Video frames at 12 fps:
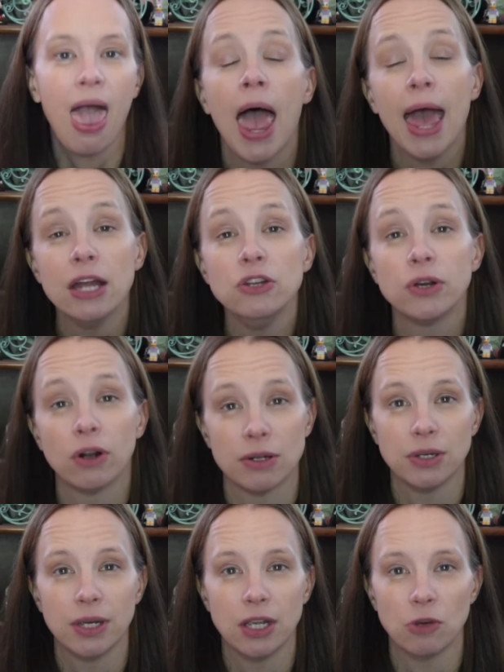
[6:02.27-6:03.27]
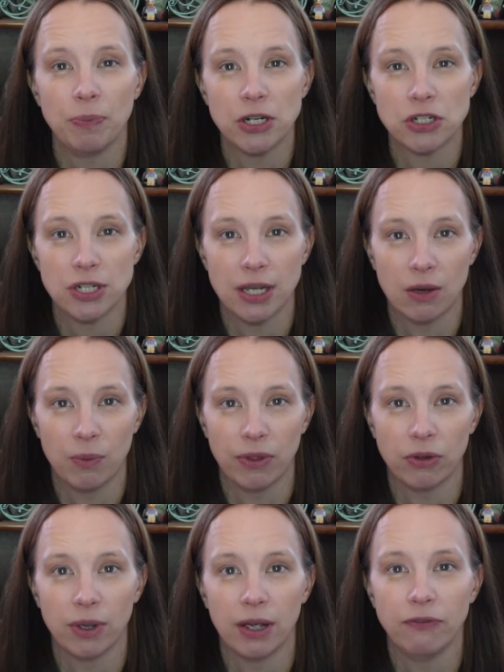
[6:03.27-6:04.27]
And you can get your picture taken with
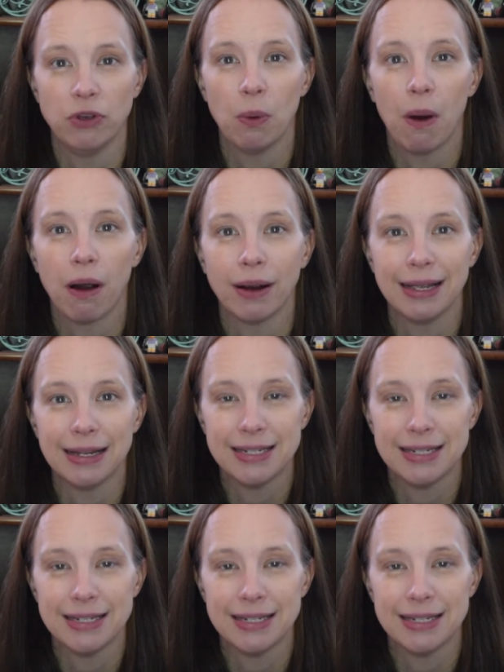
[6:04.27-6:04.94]
her if you are